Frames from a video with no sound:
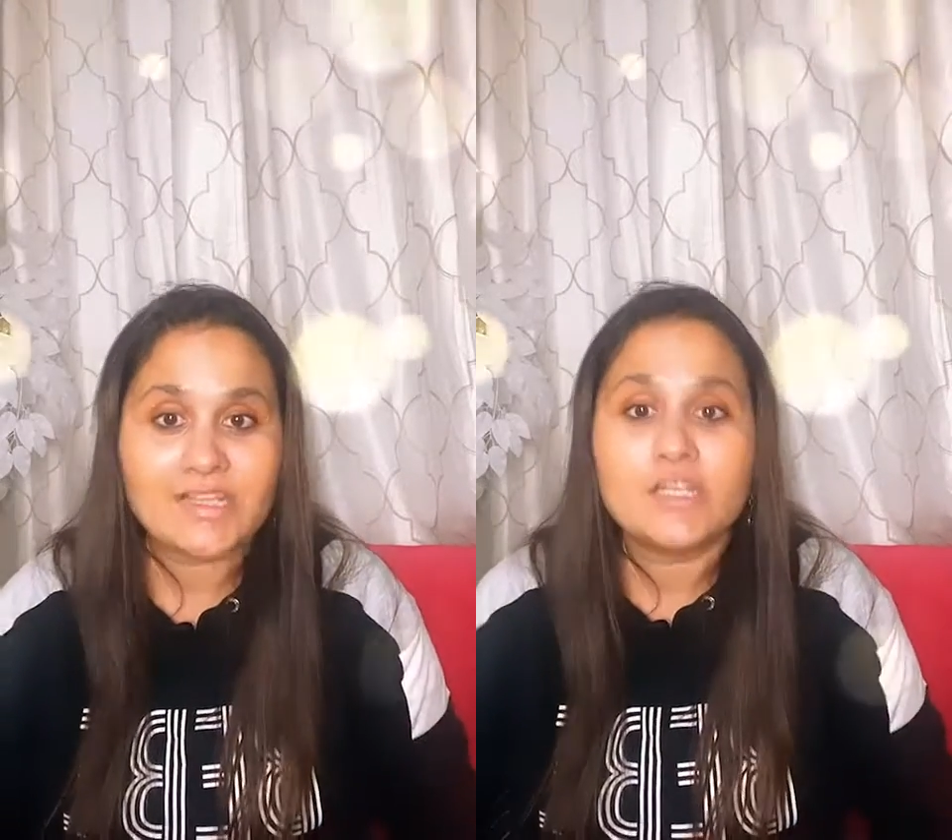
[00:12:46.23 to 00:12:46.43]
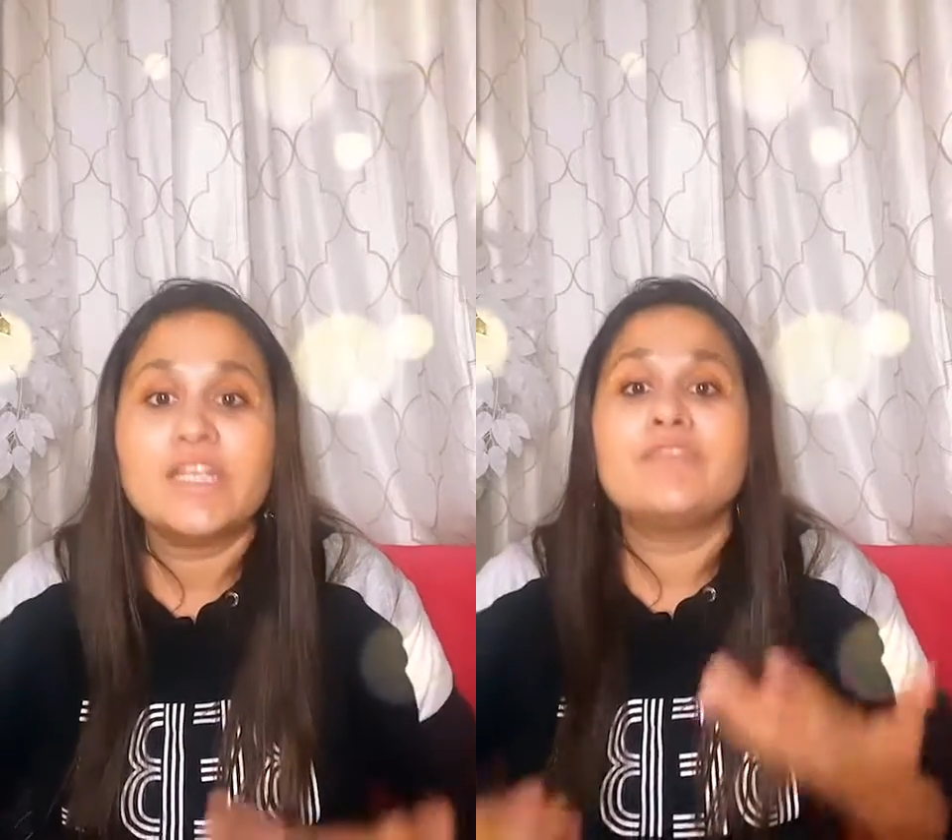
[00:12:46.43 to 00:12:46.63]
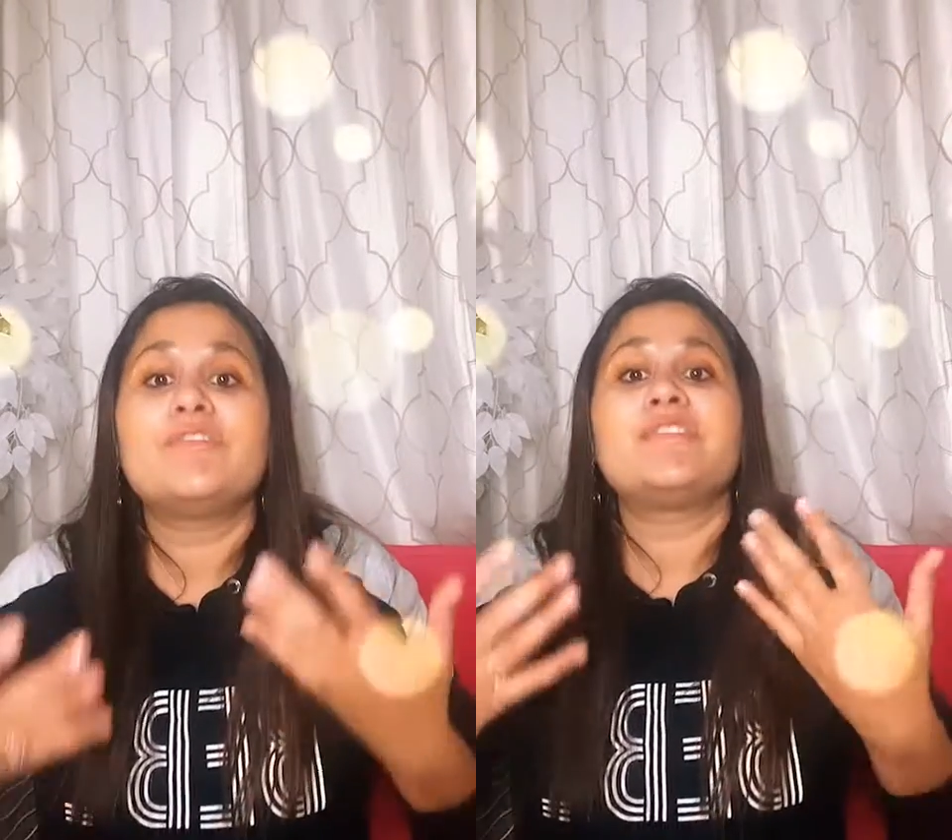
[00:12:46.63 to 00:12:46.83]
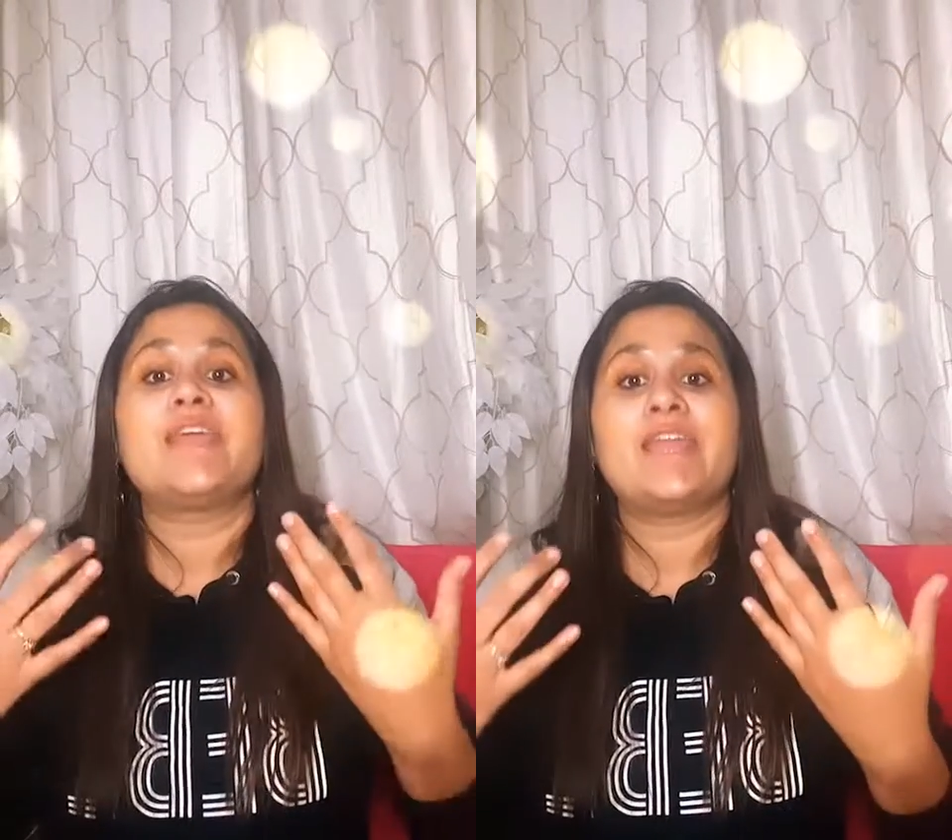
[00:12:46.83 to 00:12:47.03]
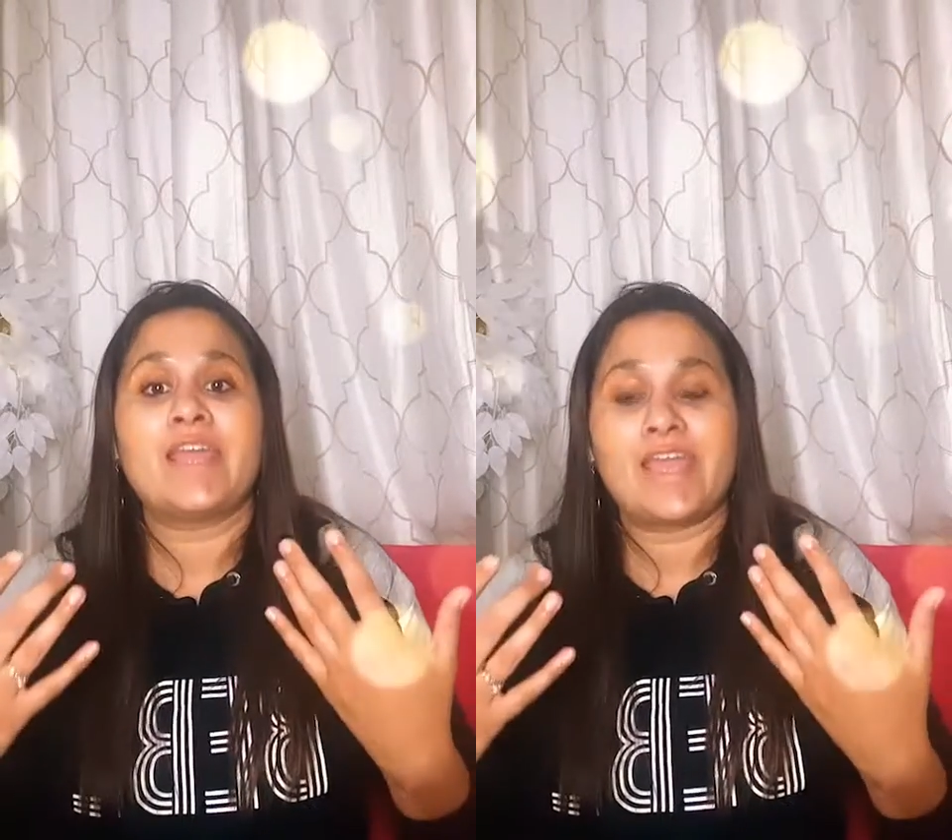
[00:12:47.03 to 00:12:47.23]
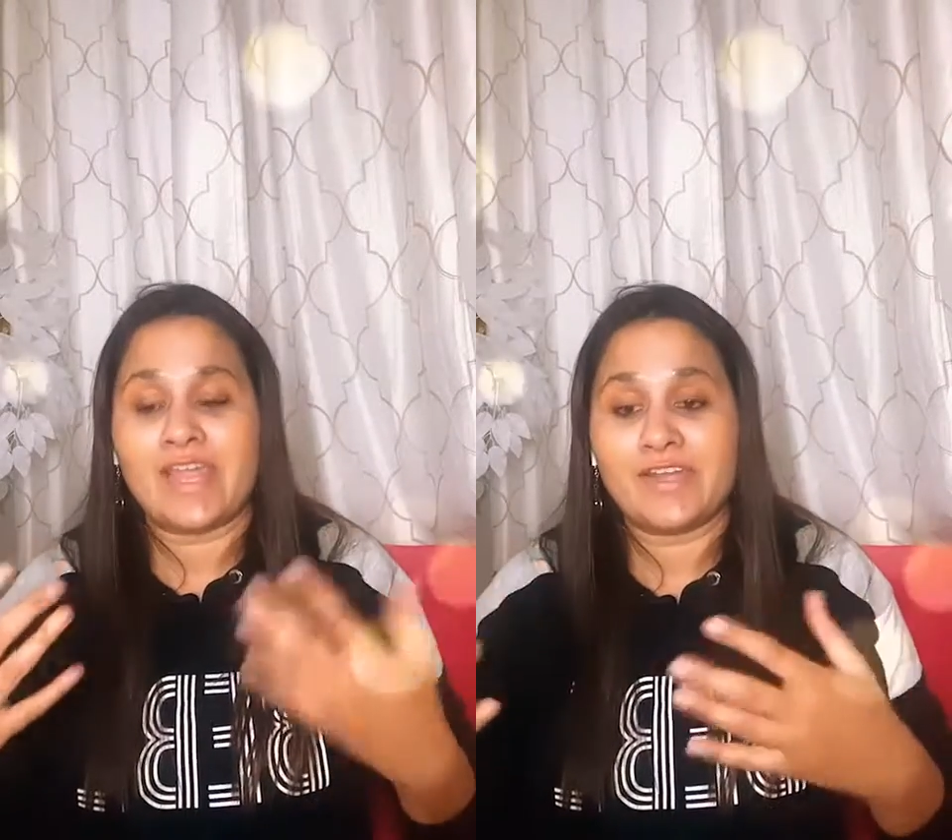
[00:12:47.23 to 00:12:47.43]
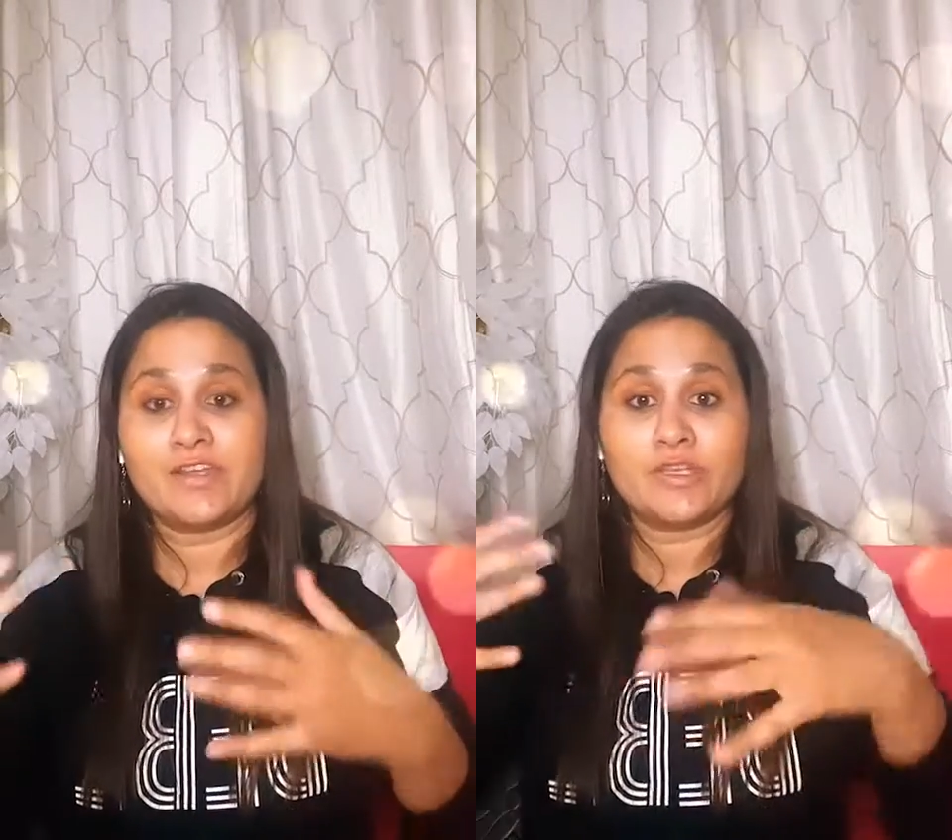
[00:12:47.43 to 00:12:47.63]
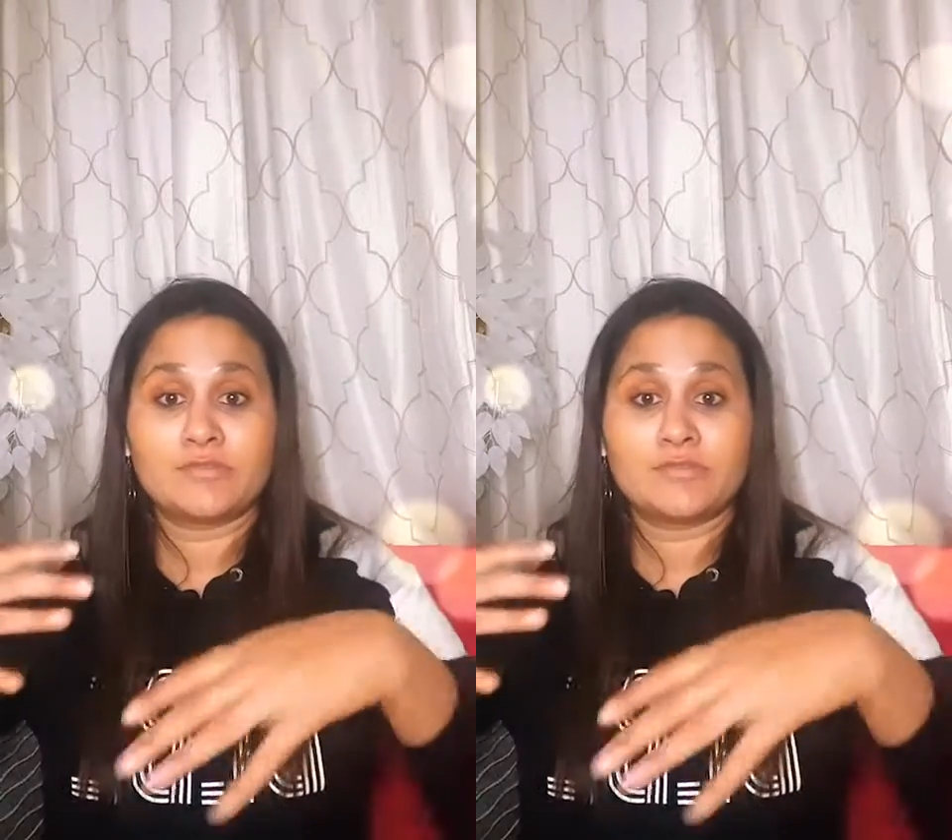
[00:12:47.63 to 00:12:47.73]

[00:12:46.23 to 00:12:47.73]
lift their hand